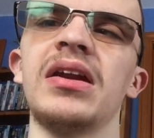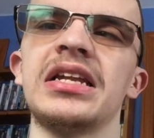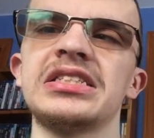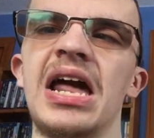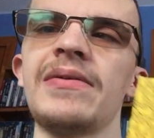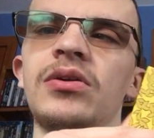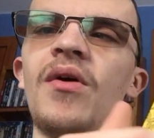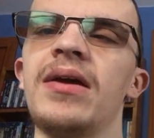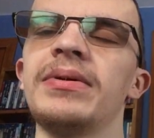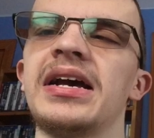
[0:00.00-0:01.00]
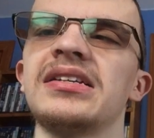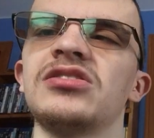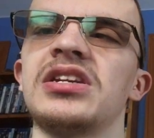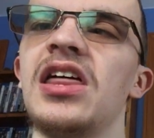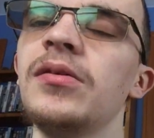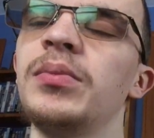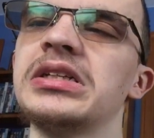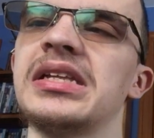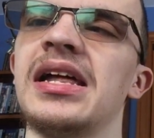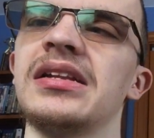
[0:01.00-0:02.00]
And it's kind of annoying because there's another
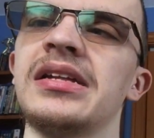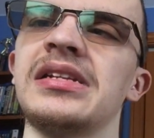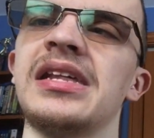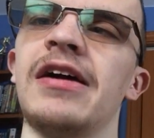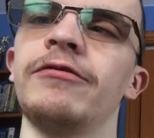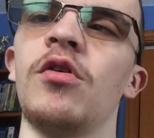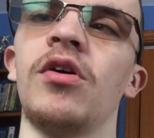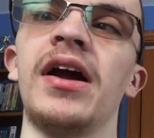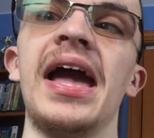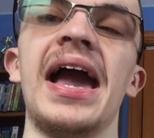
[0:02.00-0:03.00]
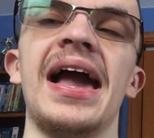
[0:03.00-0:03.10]
book that they did that for.